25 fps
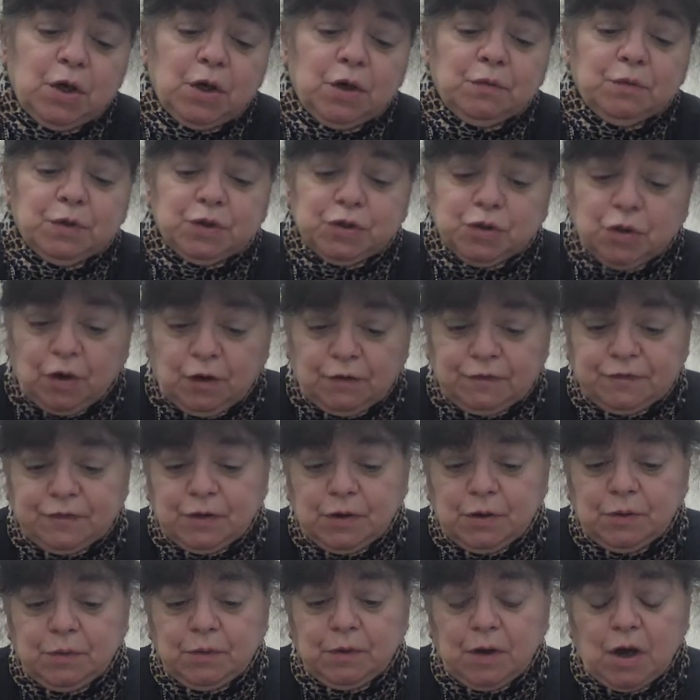
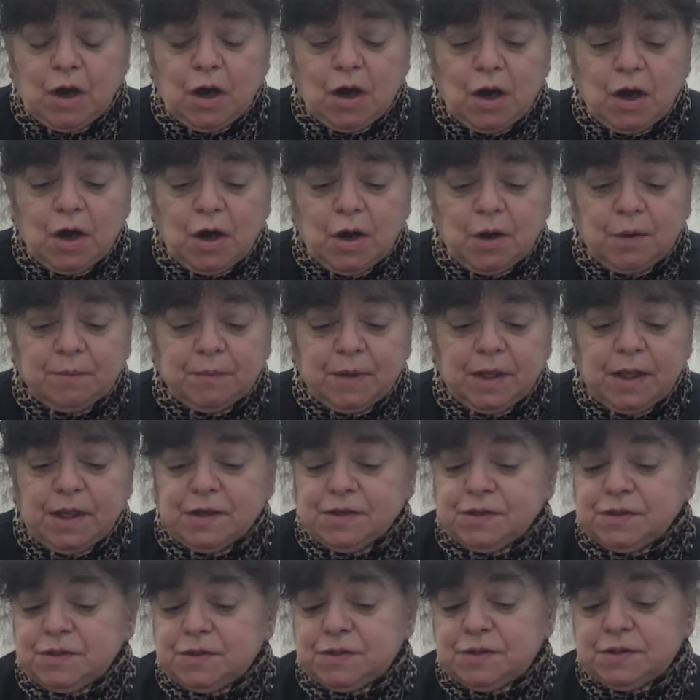Rodolfo
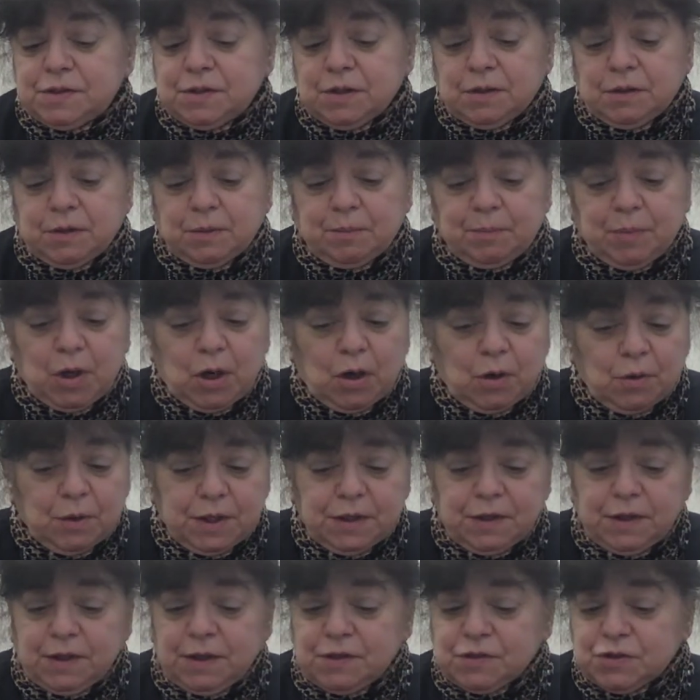is the
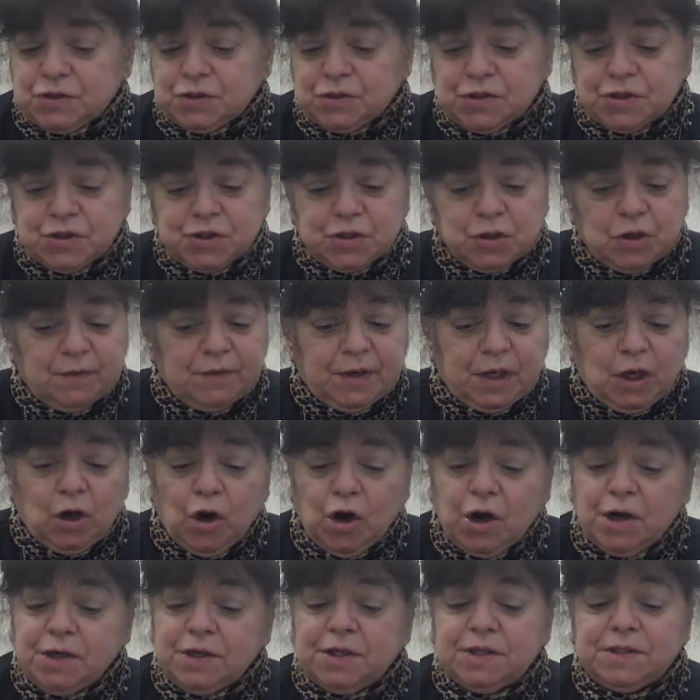poet, he's a starving
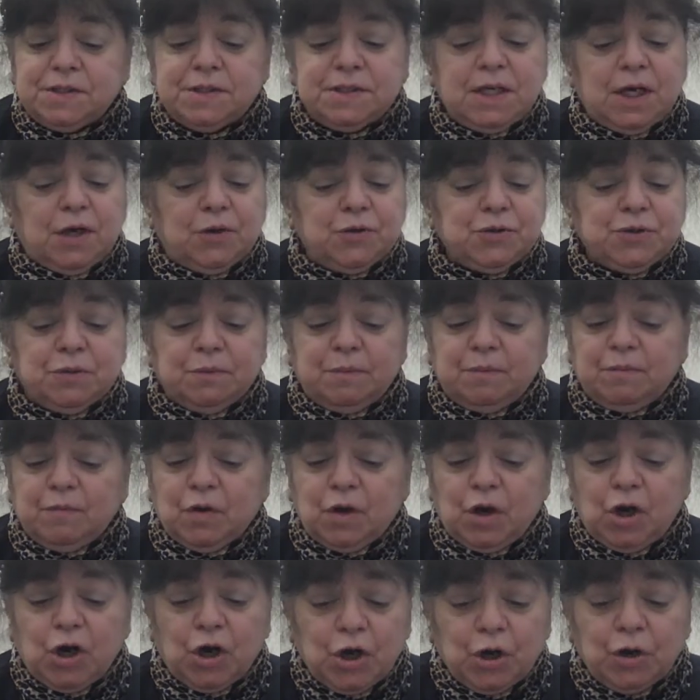artist, tells
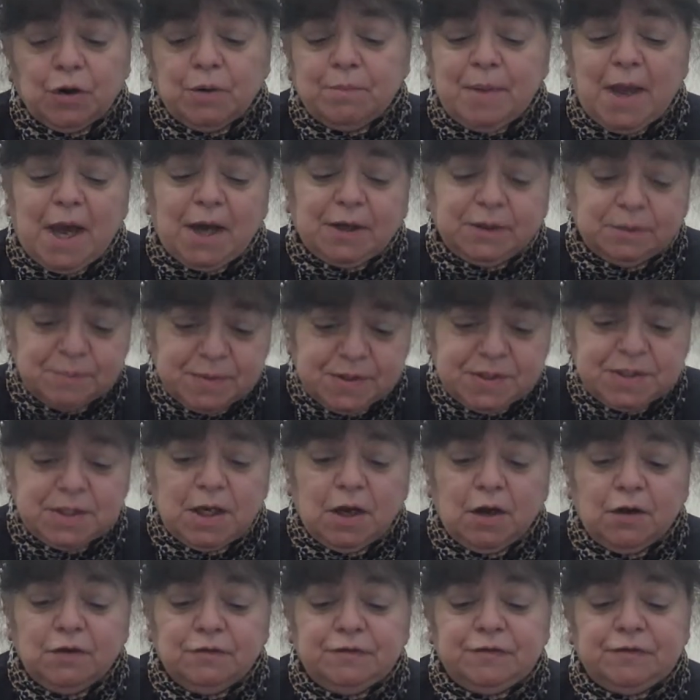her about
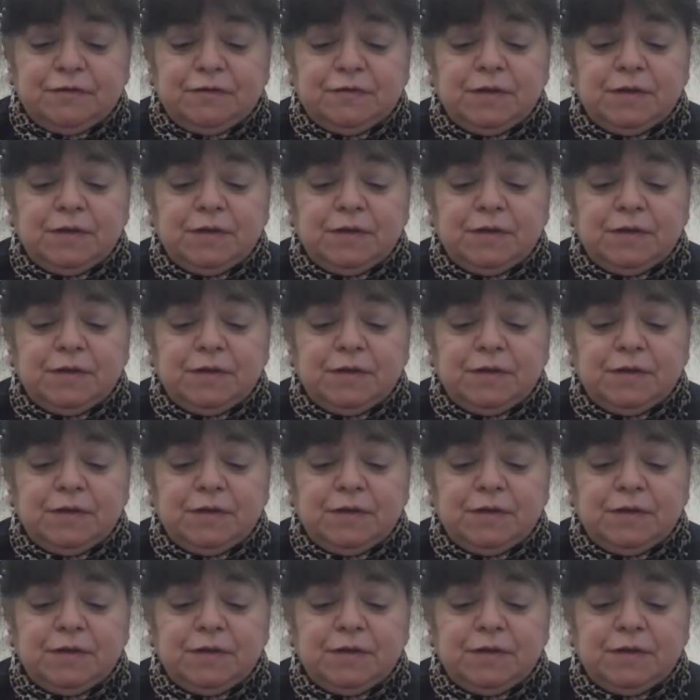himself,